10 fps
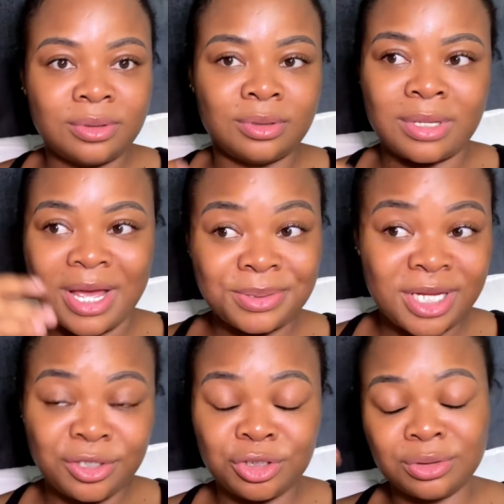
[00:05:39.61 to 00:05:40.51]
So
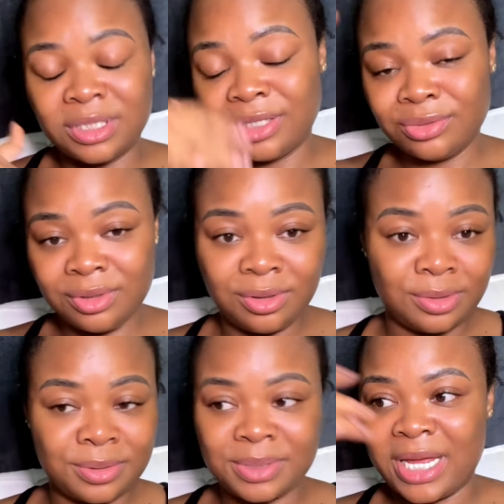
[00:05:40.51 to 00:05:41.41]
after the shoot, I took it
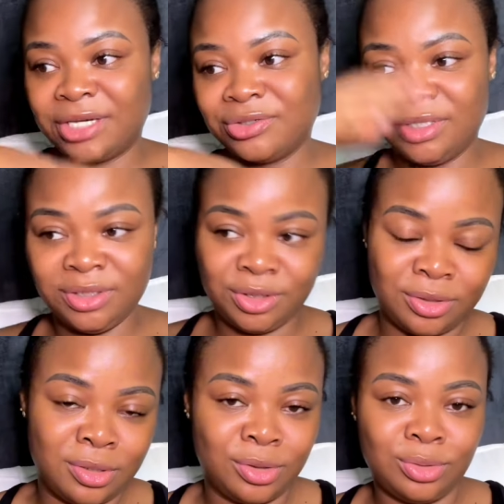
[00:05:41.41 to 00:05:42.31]
off. I
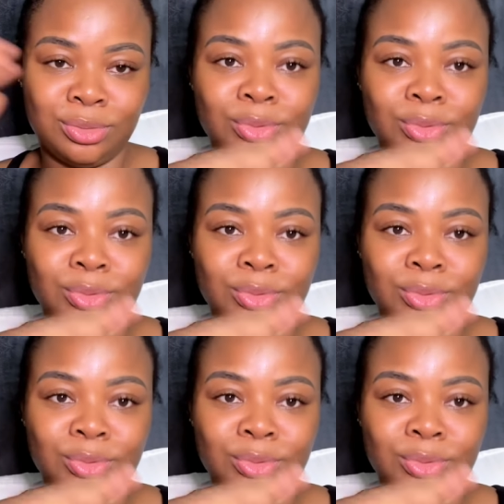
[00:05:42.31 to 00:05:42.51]
transitioned to